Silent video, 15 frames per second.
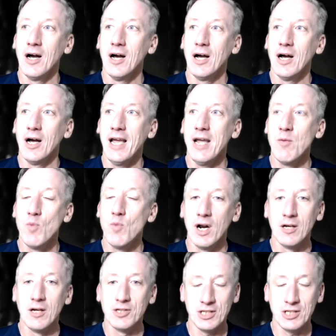in one of
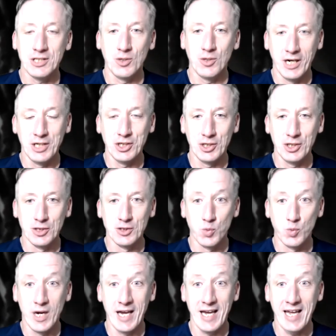those situations
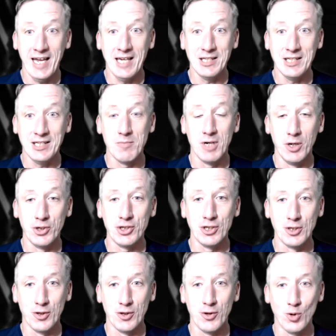where his emotion
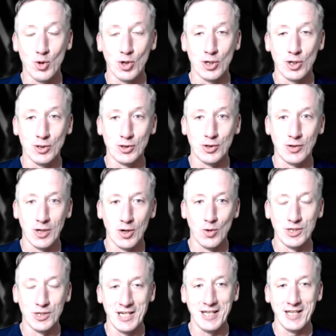and thought control
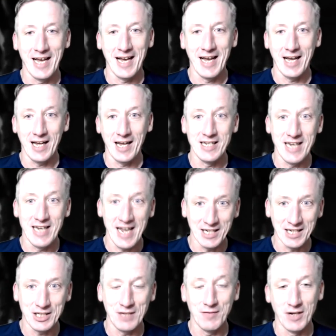was in that
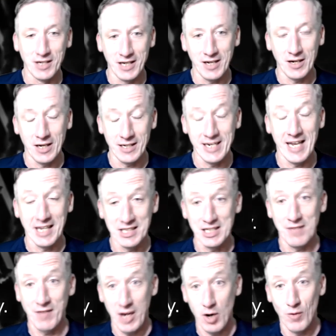negative
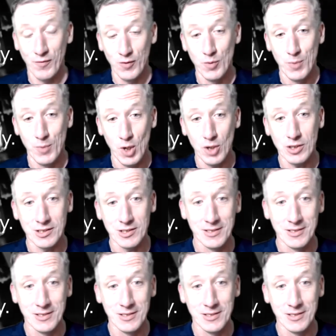helpful box.